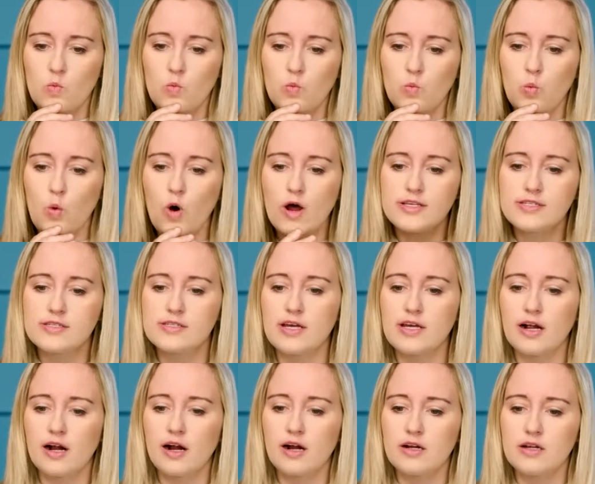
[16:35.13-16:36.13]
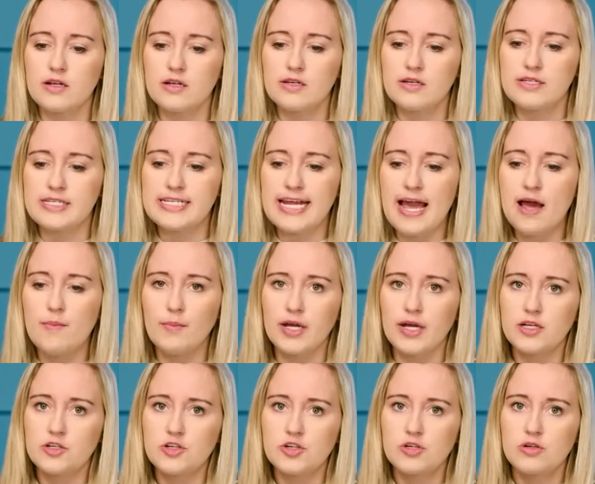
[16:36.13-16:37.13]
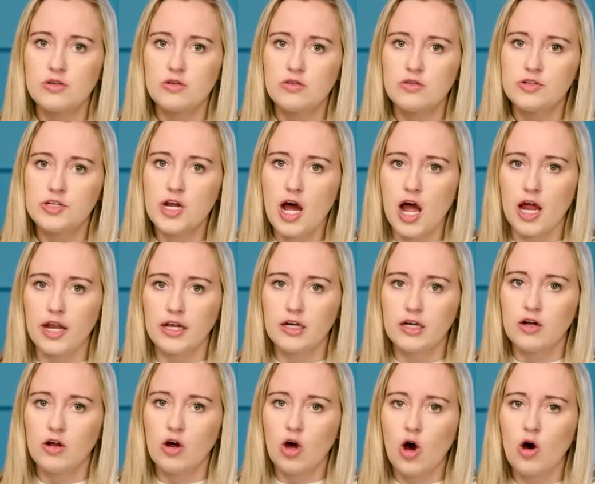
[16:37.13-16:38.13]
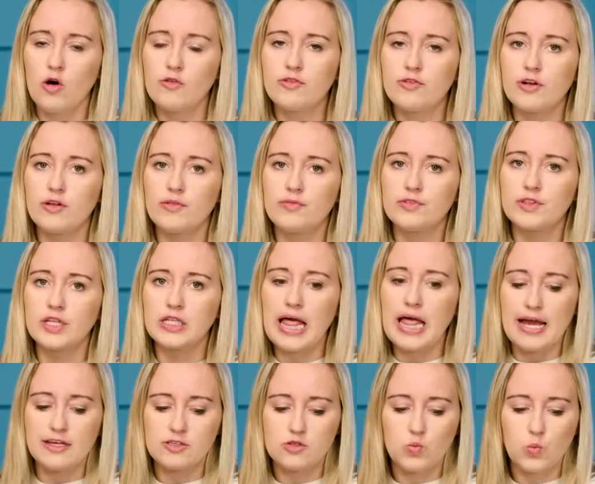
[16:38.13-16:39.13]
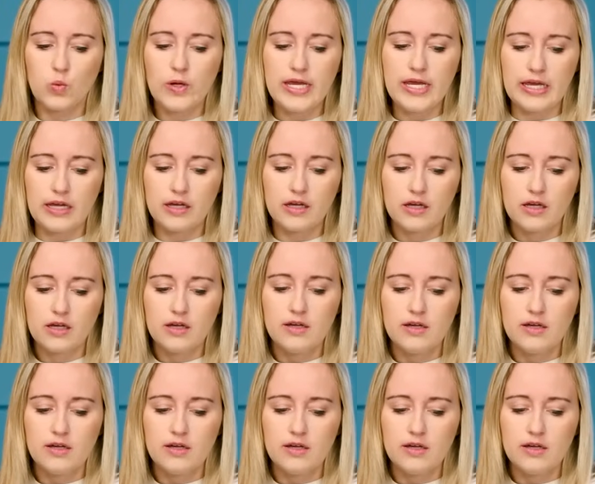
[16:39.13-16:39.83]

Was there damage done over the last week